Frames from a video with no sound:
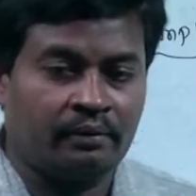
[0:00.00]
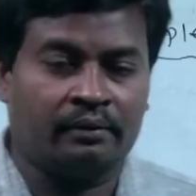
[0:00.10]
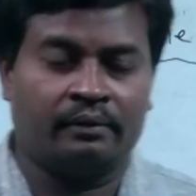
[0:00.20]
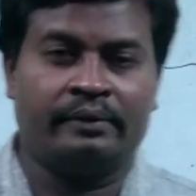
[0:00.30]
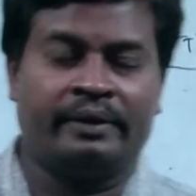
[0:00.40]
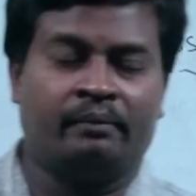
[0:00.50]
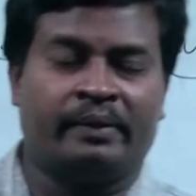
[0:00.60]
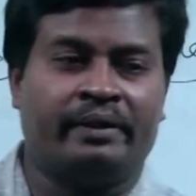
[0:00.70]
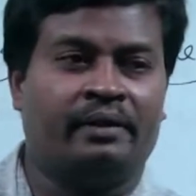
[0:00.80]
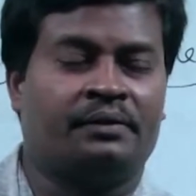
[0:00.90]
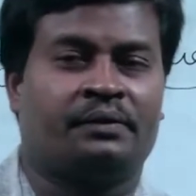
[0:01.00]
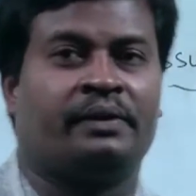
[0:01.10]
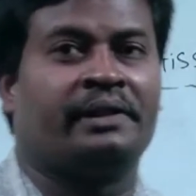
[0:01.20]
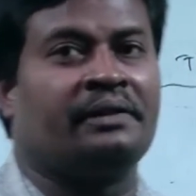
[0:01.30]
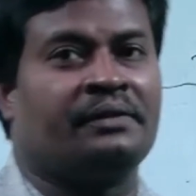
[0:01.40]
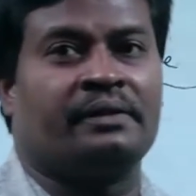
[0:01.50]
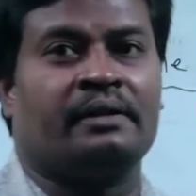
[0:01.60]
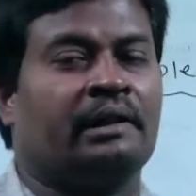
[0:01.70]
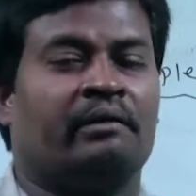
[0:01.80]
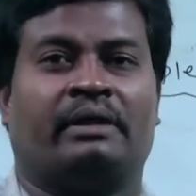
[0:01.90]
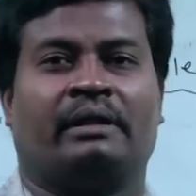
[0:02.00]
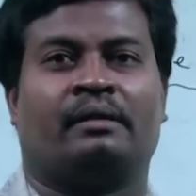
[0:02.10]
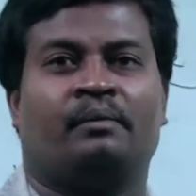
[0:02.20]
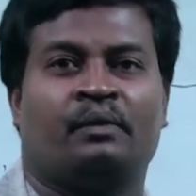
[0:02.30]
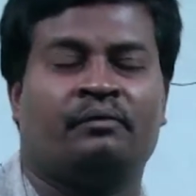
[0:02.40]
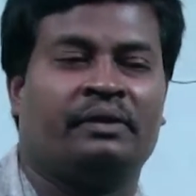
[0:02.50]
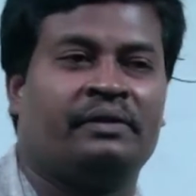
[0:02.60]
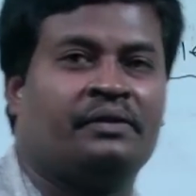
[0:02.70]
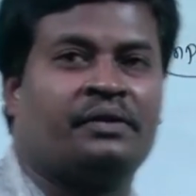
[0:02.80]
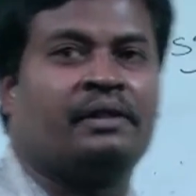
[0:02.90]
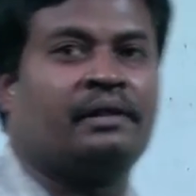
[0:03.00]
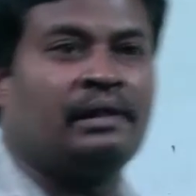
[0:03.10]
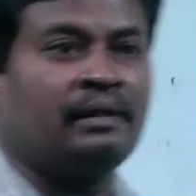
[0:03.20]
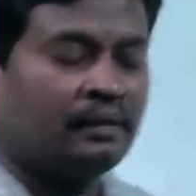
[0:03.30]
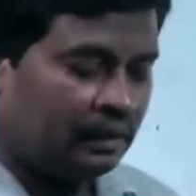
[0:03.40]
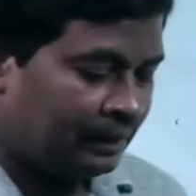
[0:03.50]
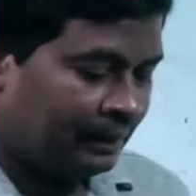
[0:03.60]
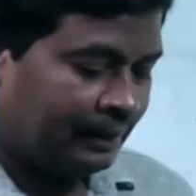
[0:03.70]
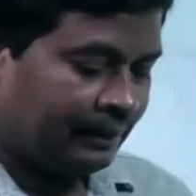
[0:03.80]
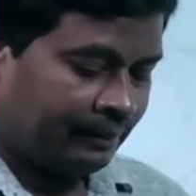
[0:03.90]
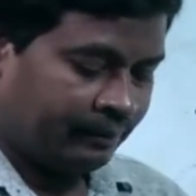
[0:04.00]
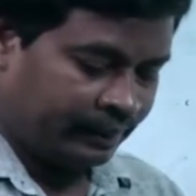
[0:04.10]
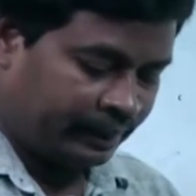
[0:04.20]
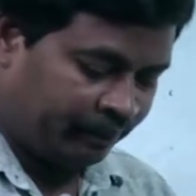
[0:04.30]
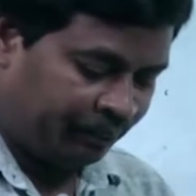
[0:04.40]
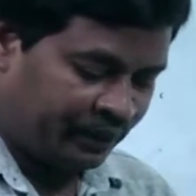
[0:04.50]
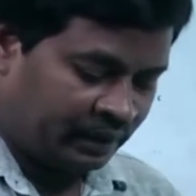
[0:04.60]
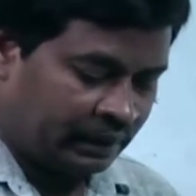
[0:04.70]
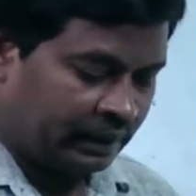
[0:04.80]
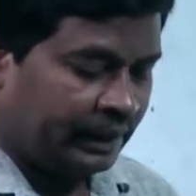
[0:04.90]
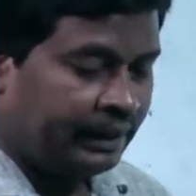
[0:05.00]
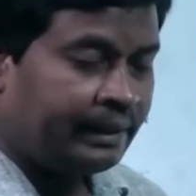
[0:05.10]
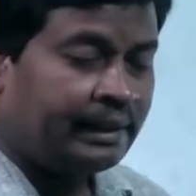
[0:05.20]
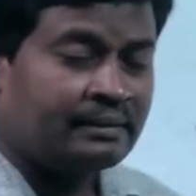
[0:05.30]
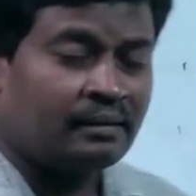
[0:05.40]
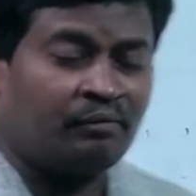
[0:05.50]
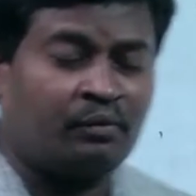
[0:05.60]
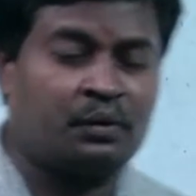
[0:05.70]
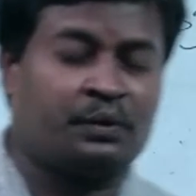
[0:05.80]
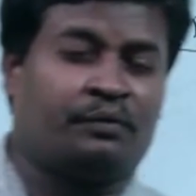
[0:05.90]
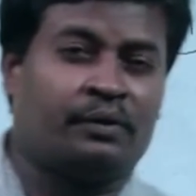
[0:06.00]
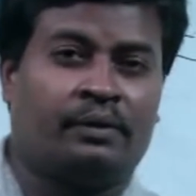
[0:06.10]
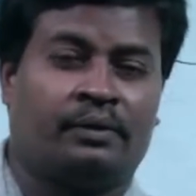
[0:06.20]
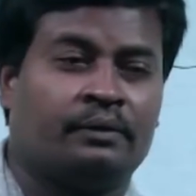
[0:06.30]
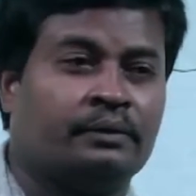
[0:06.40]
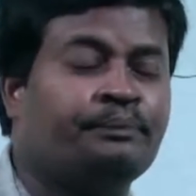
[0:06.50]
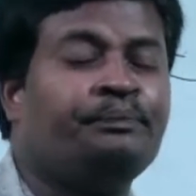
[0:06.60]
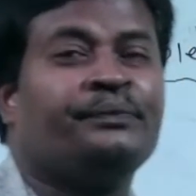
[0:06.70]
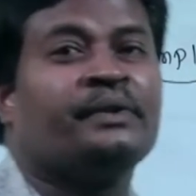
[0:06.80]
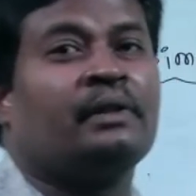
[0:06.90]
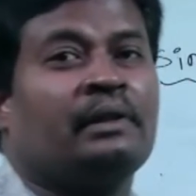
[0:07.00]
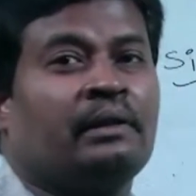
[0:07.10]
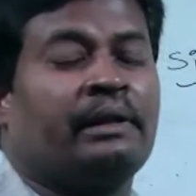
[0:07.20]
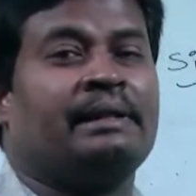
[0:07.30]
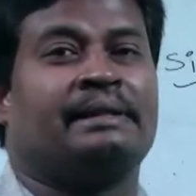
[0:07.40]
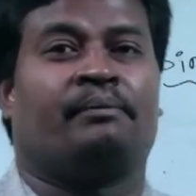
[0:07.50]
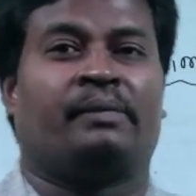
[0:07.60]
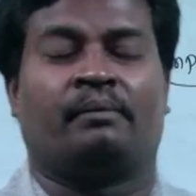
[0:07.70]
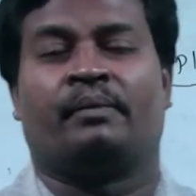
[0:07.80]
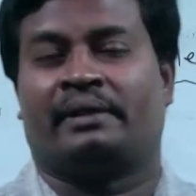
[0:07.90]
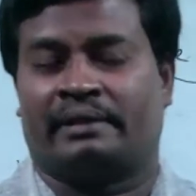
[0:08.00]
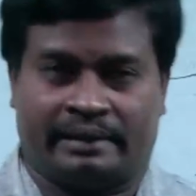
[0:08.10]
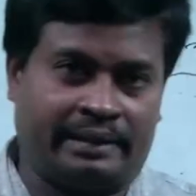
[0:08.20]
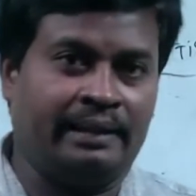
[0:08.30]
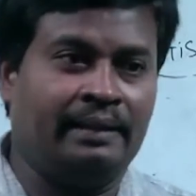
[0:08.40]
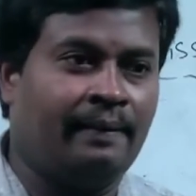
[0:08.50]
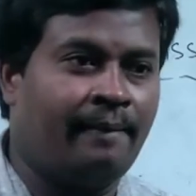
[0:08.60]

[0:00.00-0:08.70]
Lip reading: Good evening, my dear students. Welcome to V3 channel. Okay, NEET exam postponed to and September 13.